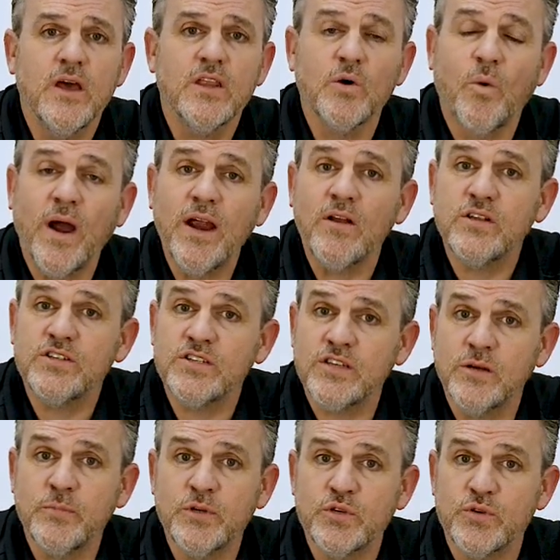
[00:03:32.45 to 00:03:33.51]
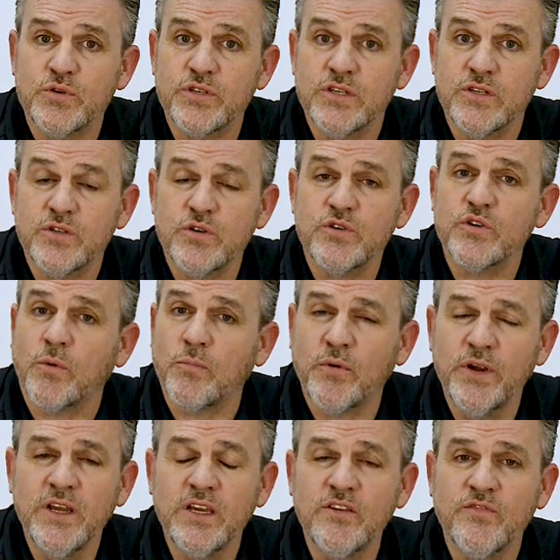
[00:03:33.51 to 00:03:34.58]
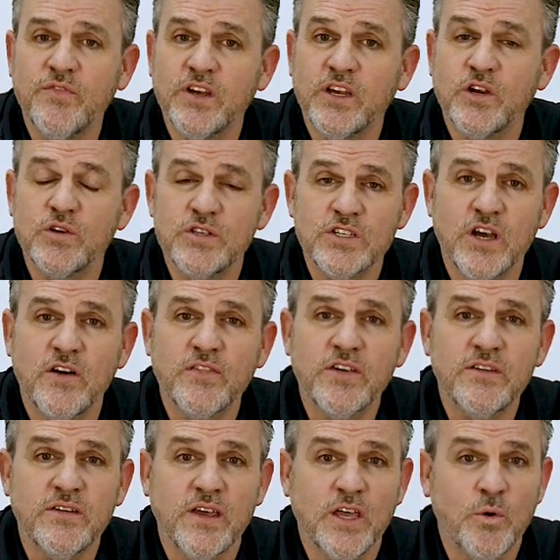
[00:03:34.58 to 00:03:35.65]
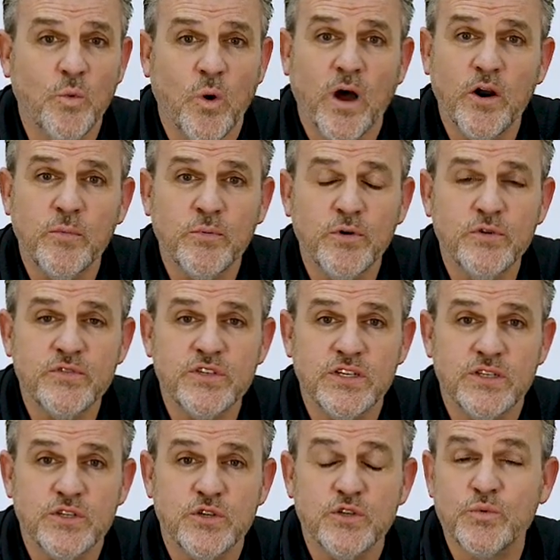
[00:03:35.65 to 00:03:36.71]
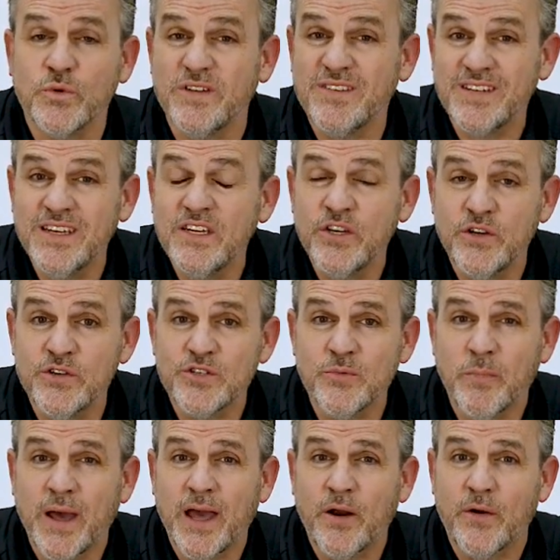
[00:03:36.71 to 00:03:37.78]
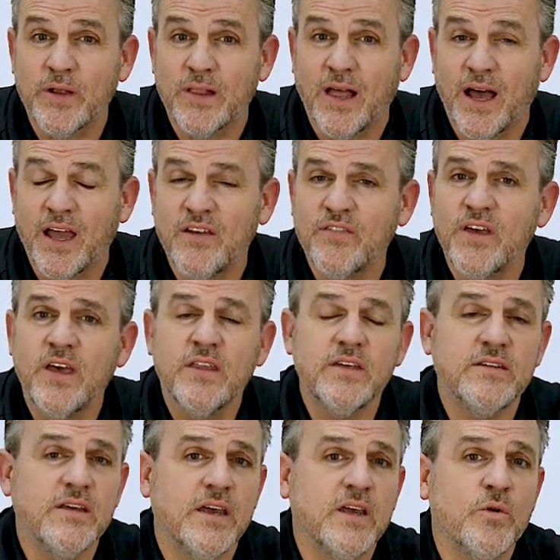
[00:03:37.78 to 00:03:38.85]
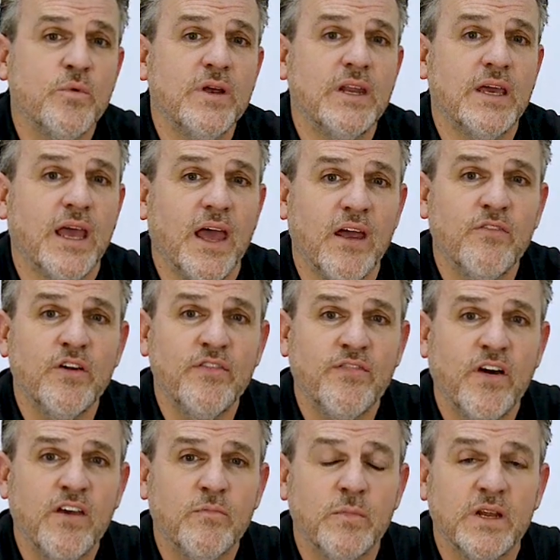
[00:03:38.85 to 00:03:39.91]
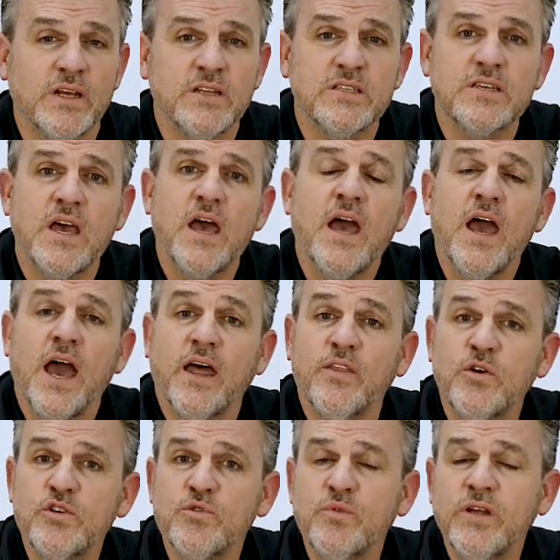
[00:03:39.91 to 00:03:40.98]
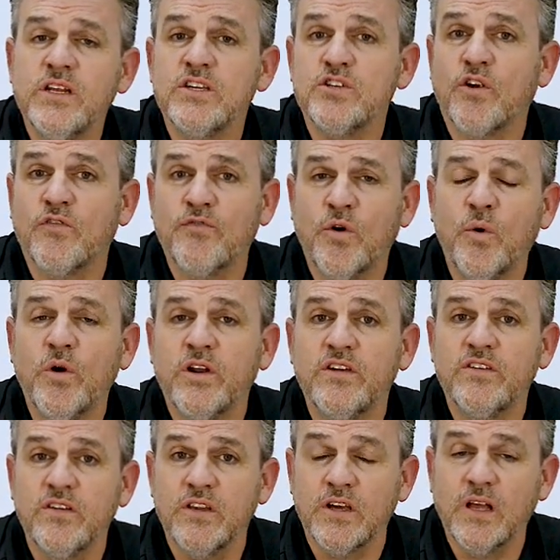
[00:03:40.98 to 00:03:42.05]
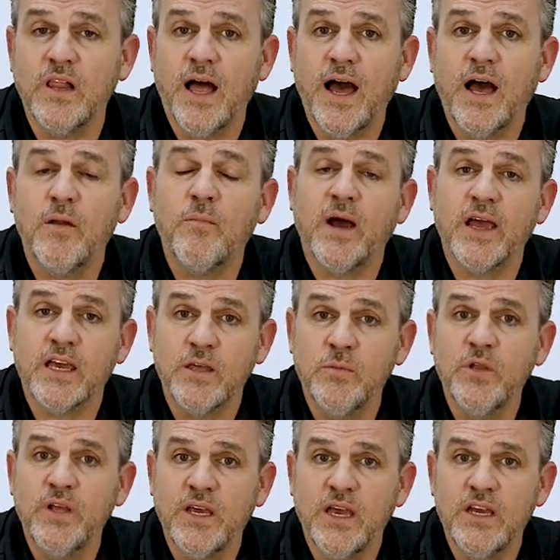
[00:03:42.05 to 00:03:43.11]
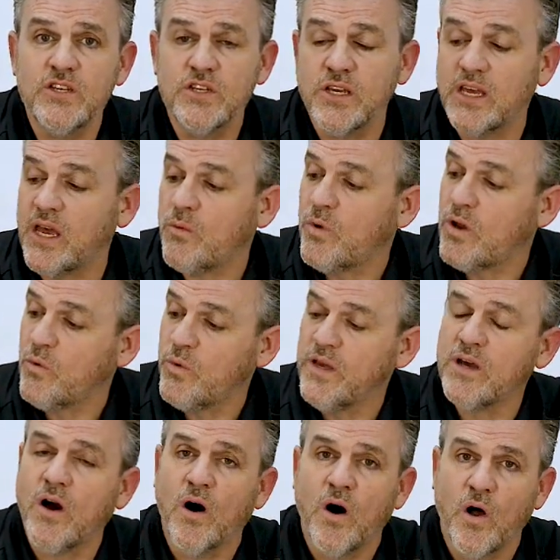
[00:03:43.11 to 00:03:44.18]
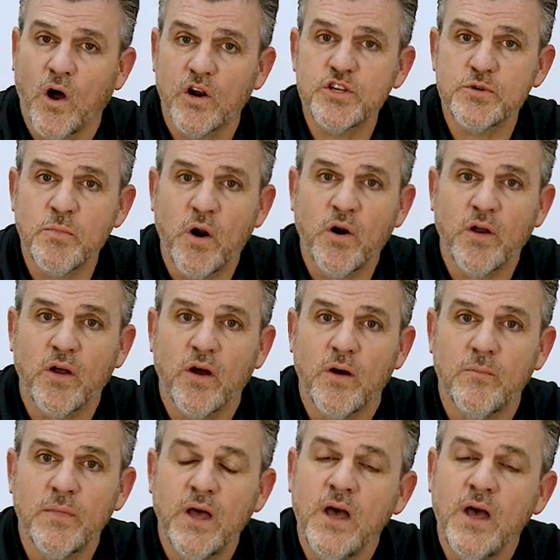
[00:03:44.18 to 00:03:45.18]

The wireless temperature sensors are pre-configured, self-contained, waterproof sensors with 10 years of battery life that take a reading every five minutes, and those readings are forwarded to the cloud by a communication gateway we call our Smart Hub.